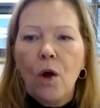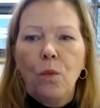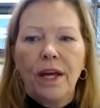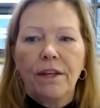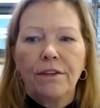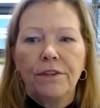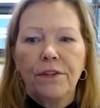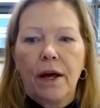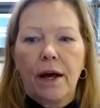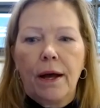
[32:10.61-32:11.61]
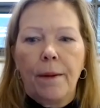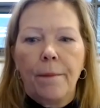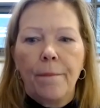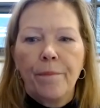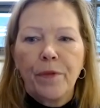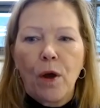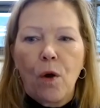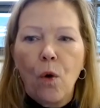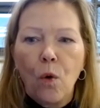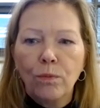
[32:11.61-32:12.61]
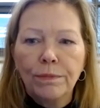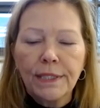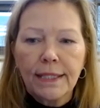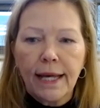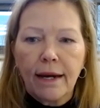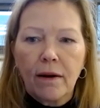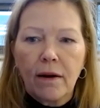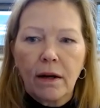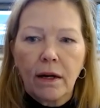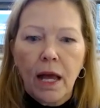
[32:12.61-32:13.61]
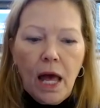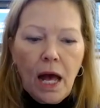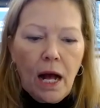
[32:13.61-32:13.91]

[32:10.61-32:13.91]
with homes that are,